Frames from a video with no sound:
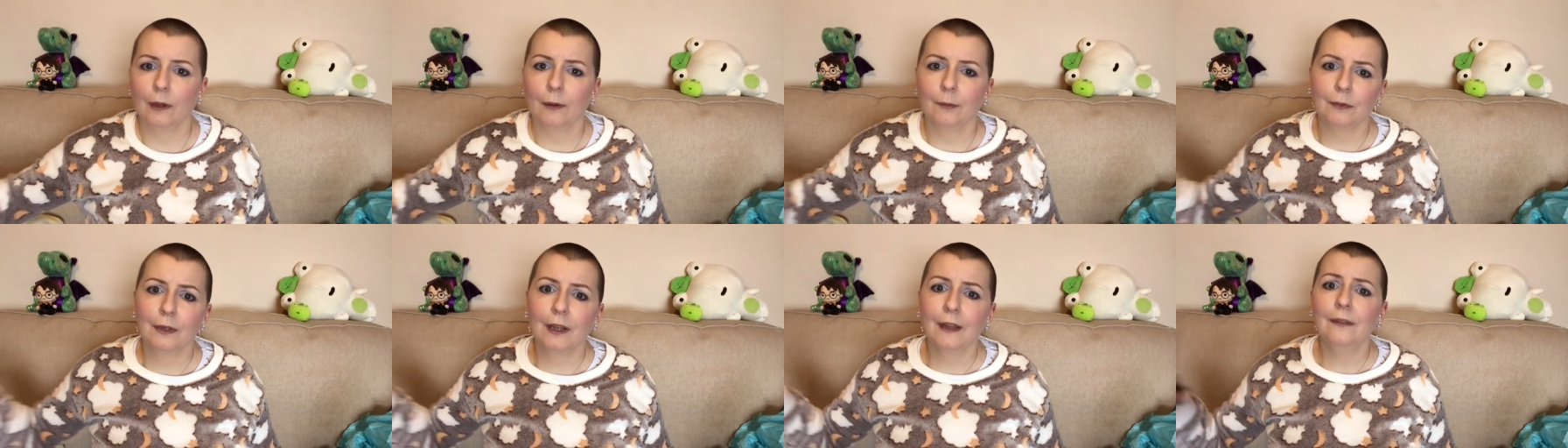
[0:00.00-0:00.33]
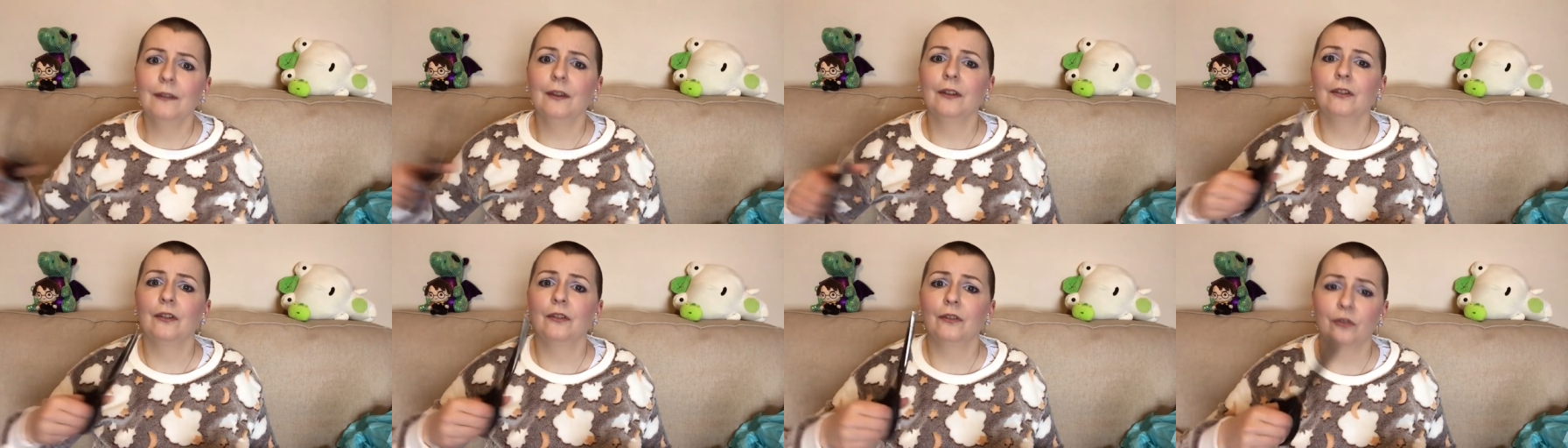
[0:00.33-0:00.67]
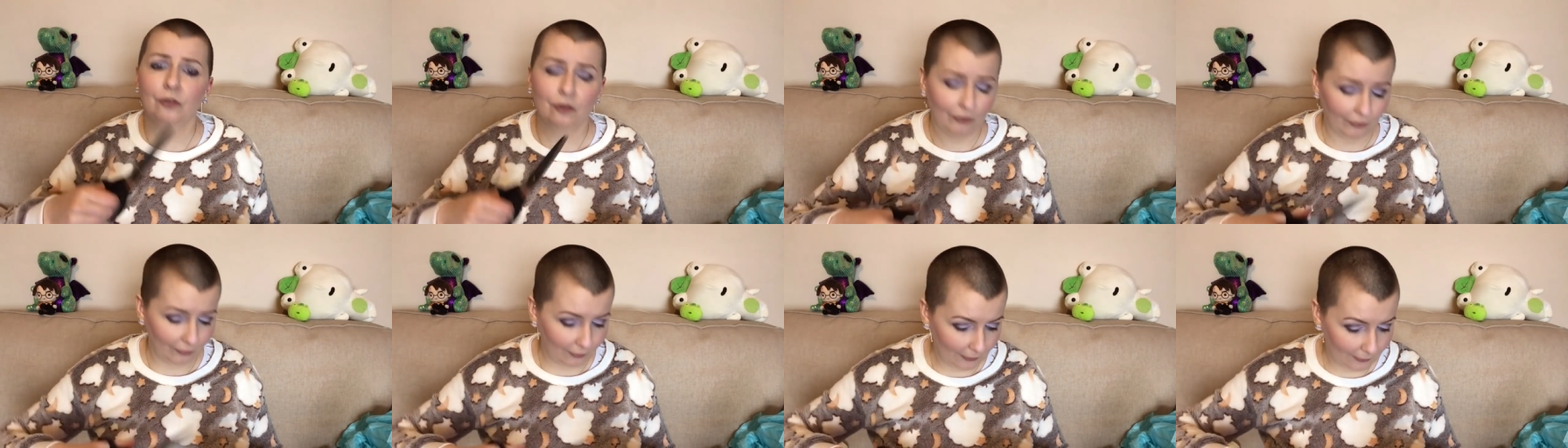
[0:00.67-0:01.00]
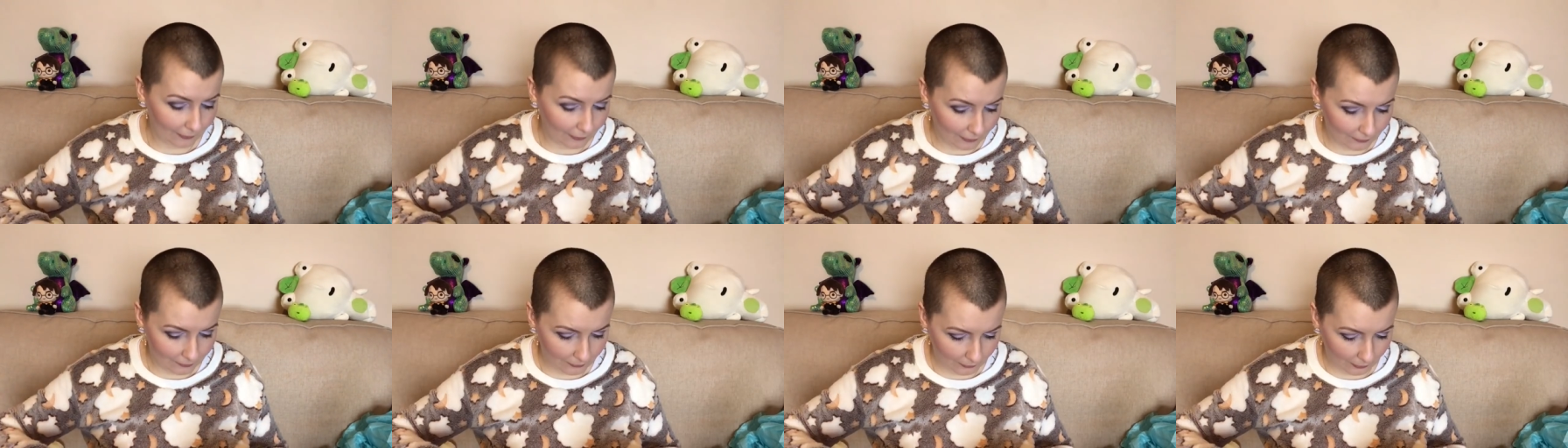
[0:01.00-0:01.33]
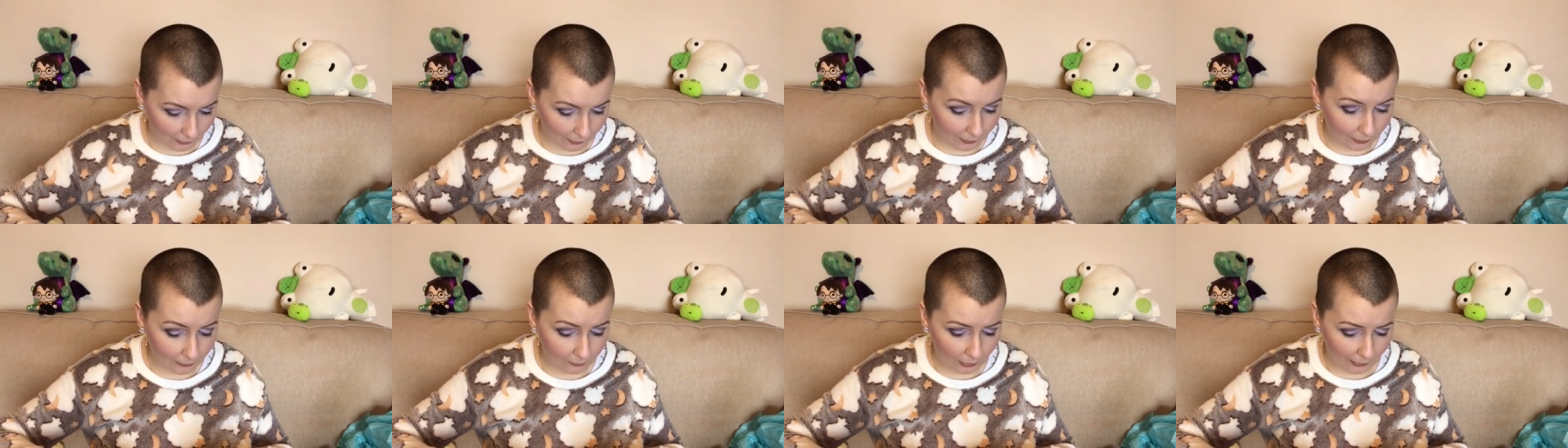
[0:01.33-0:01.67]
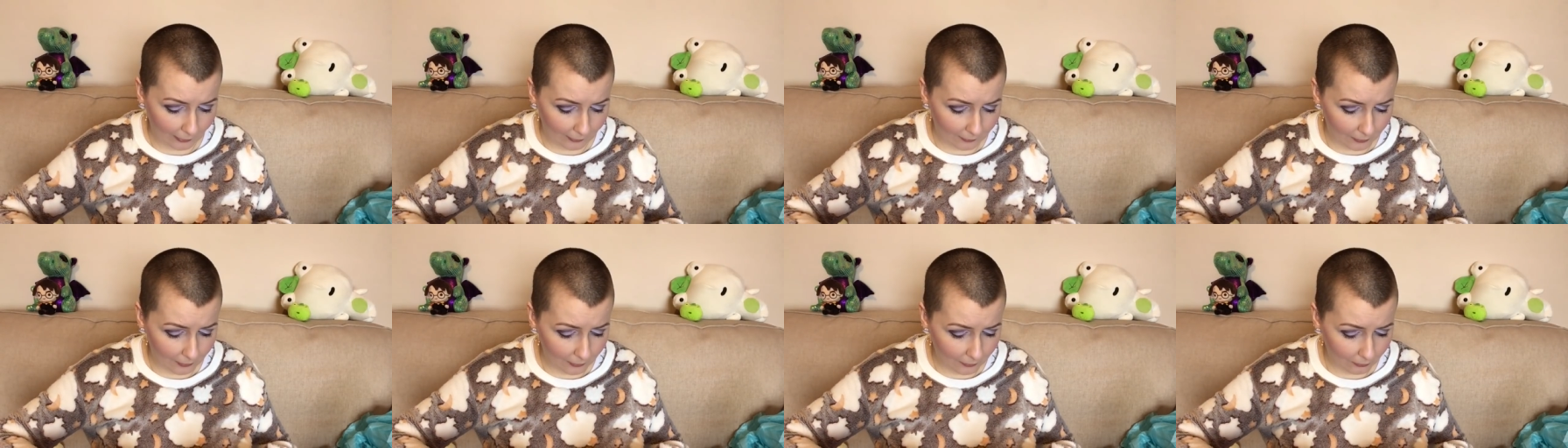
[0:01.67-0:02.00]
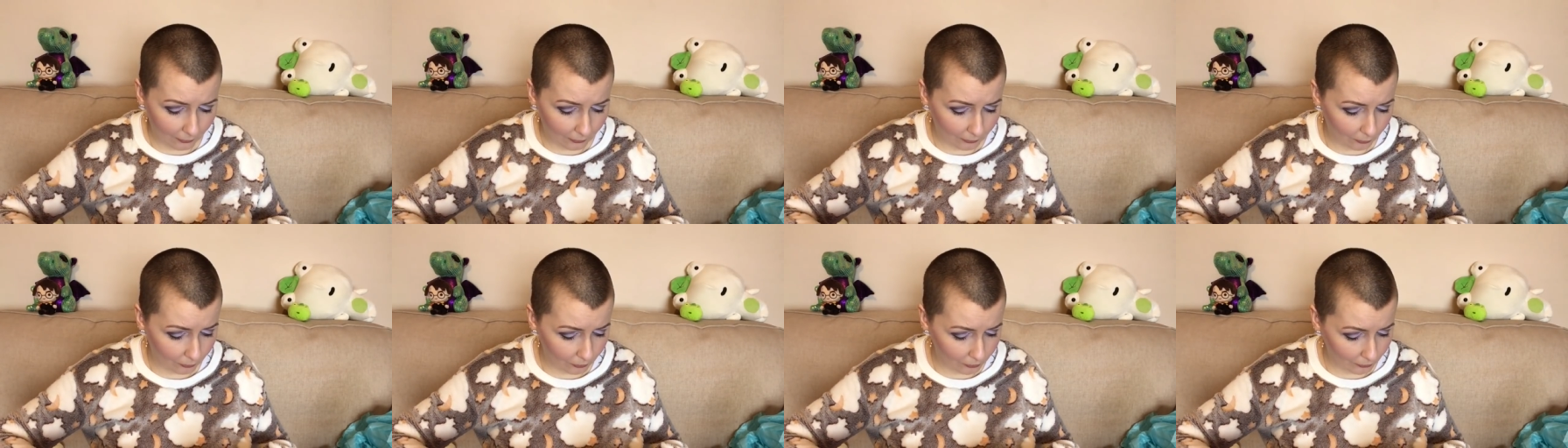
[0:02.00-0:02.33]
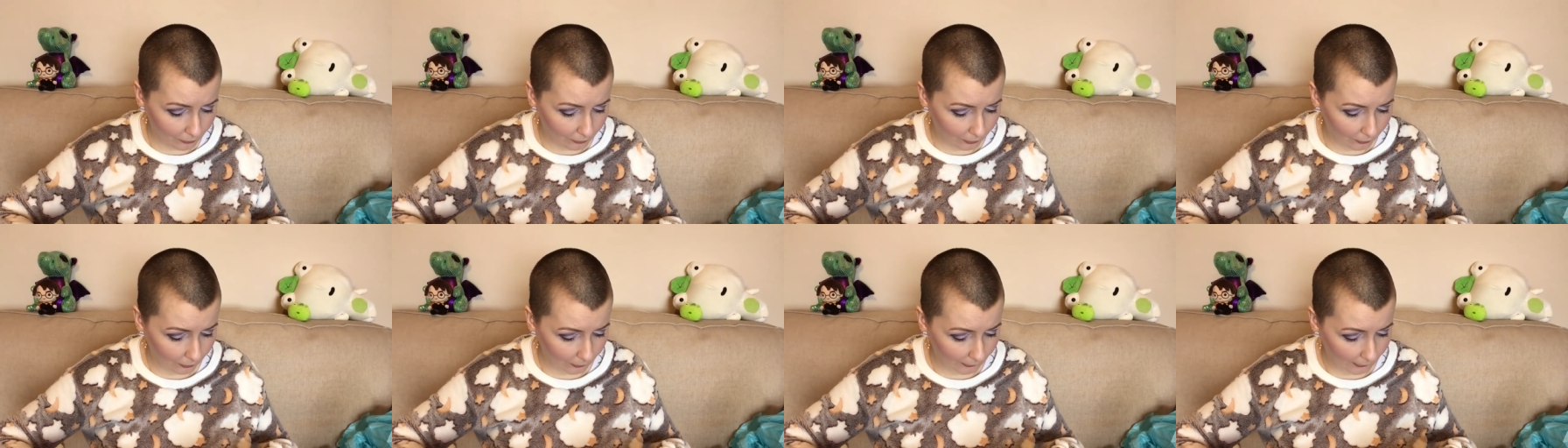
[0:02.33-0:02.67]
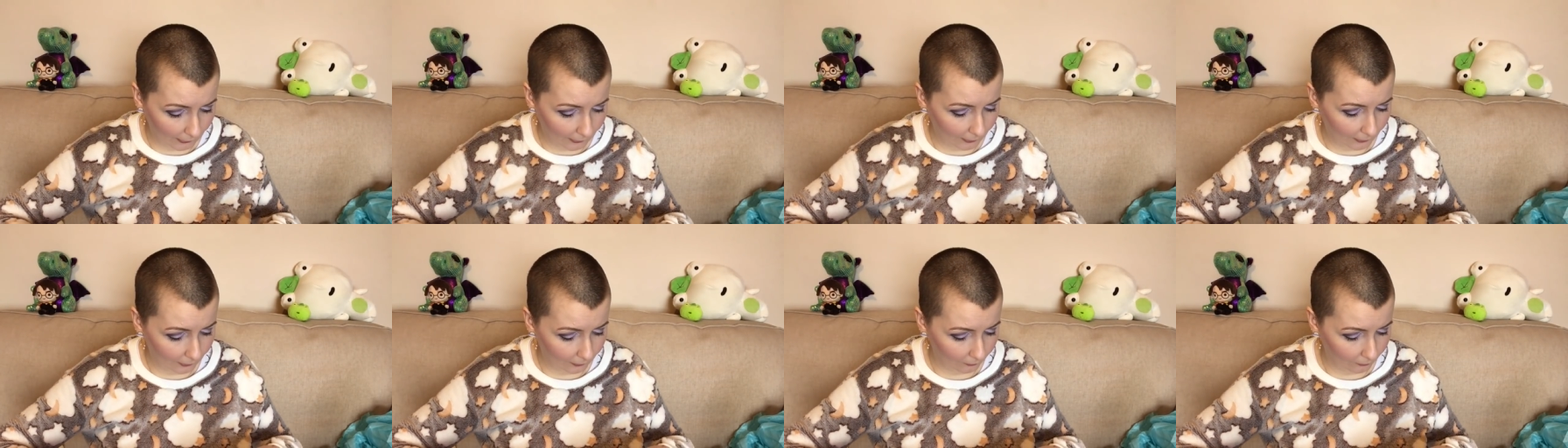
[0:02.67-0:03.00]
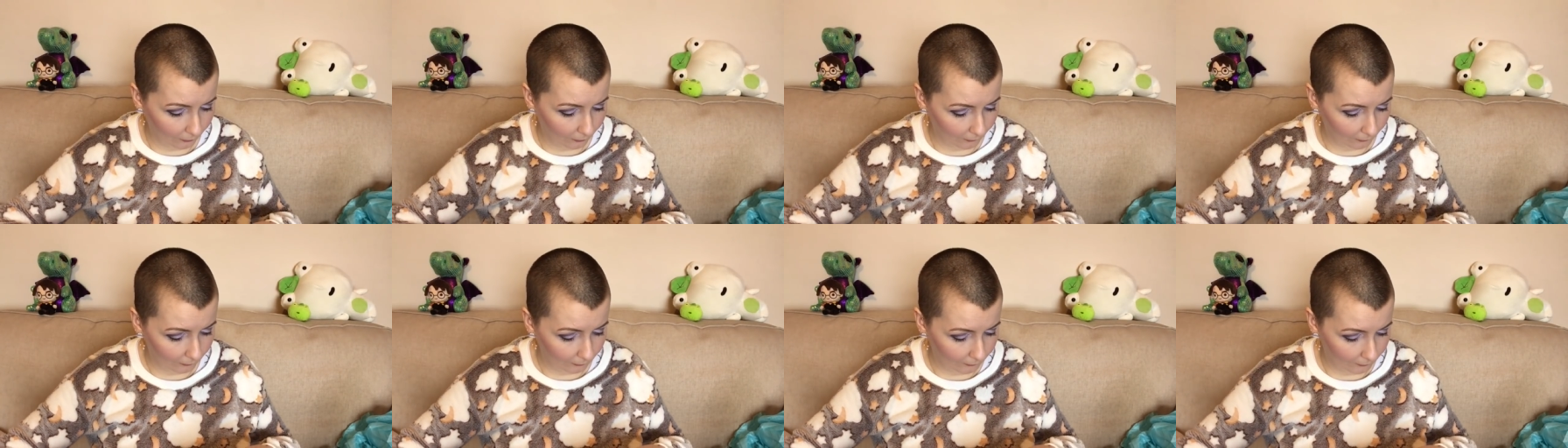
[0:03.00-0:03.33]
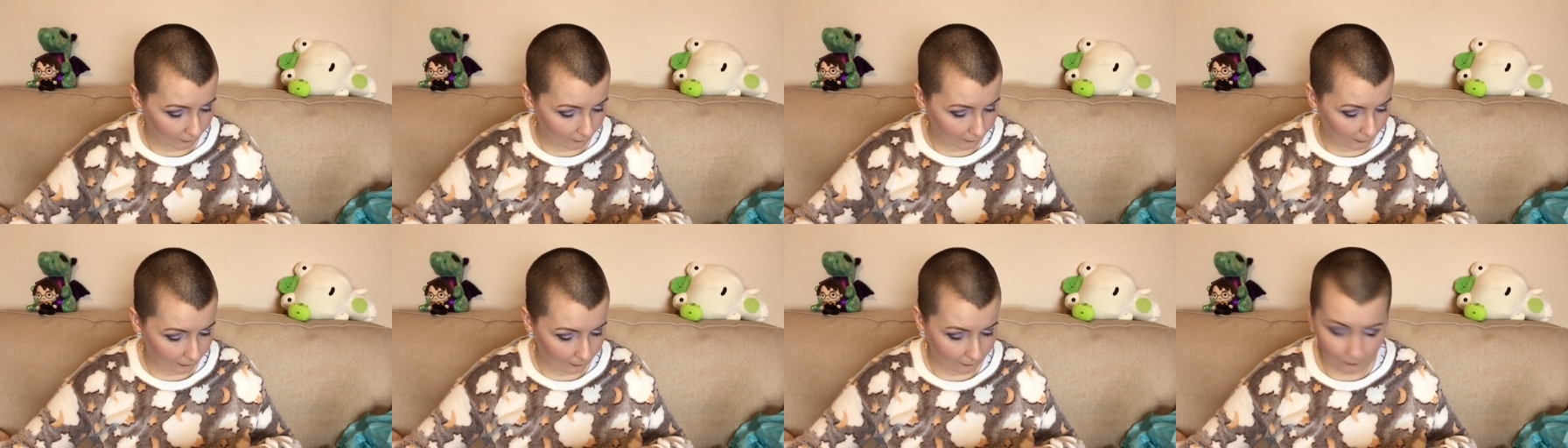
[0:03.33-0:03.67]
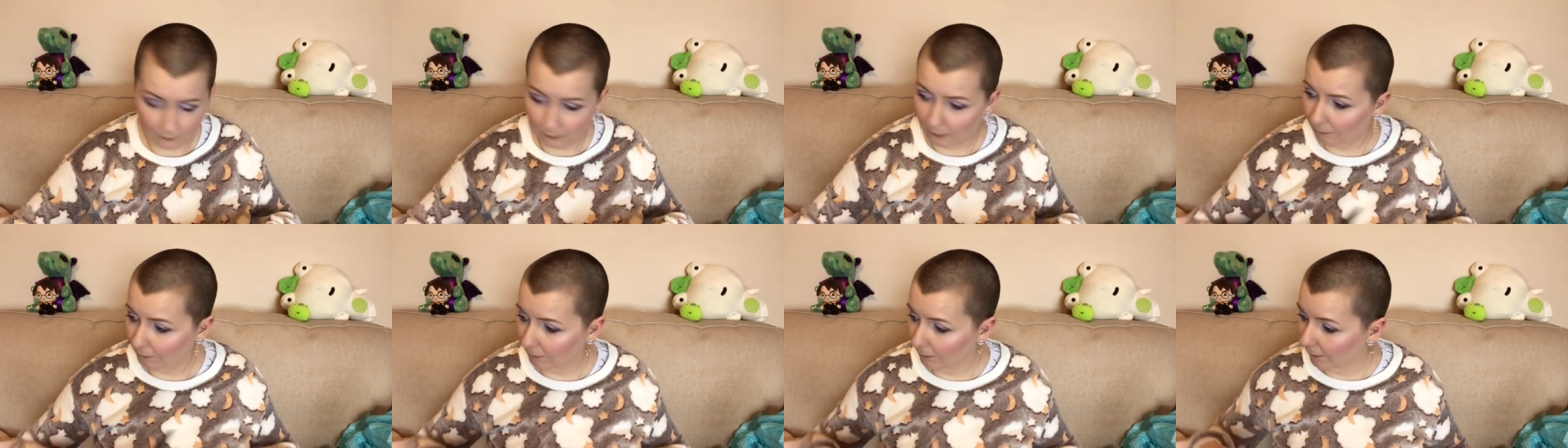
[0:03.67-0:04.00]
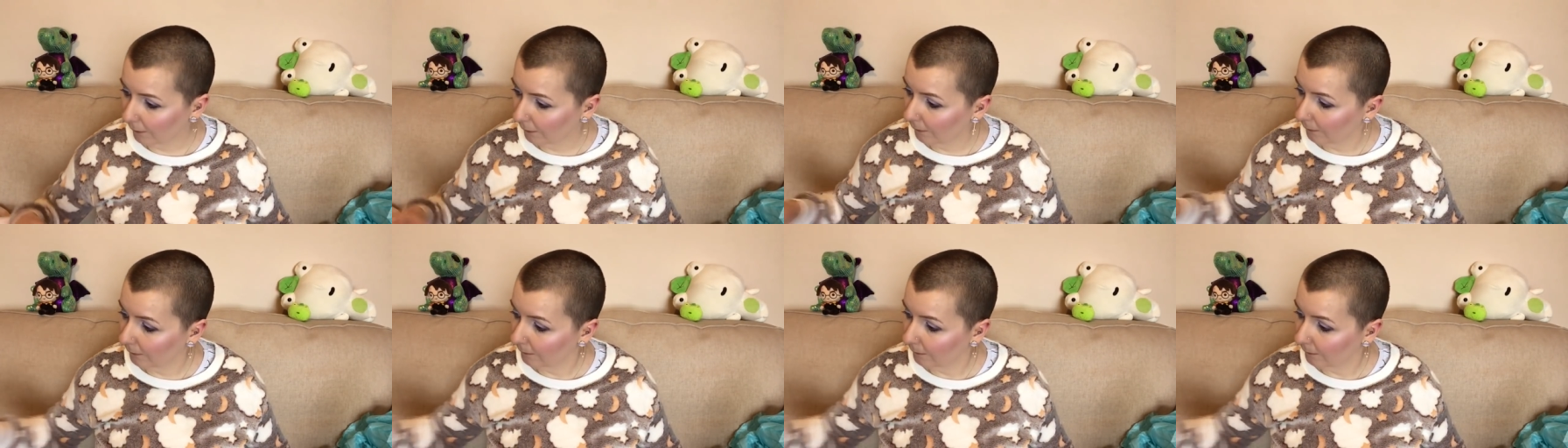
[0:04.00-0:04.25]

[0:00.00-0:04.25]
getting the scissors because I need to. I need a closer look. I cannot even